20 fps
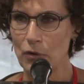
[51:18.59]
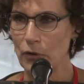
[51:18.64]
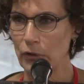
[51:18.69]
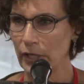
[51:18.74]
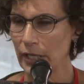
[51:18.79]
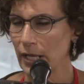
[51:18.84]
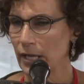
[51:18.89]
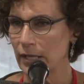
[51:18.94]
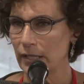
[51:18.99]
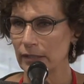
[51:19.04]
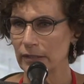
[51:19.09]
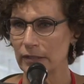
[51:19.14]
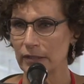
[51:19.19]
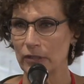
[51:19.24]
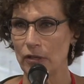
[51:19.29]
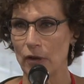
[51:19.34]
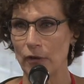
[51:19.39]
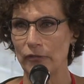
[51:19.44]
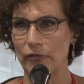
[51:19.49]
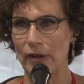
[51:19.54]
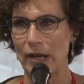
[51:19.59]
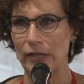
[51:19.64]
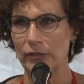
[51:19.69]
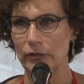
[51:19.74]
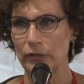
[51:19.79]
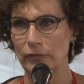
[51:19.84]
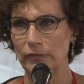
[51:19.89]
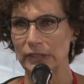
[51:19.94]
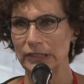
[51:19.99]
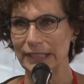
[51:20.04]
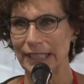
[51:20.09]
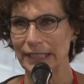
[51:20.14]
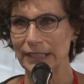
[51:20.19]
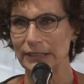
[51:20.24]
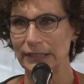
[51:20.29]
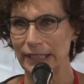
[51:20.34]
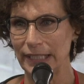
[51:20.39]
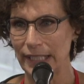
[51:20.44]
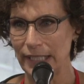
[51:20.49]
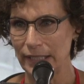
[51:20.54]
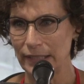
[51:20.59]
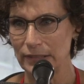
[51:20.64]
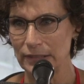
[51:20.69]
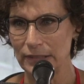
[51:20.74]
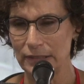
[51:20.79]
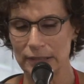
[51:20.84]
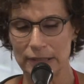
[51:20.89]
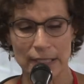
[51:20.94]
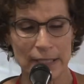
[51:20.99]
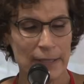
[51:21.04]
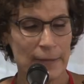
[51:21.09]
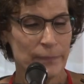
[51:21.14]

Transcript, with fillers: Corey Hunt, co-founder of Legally Heal.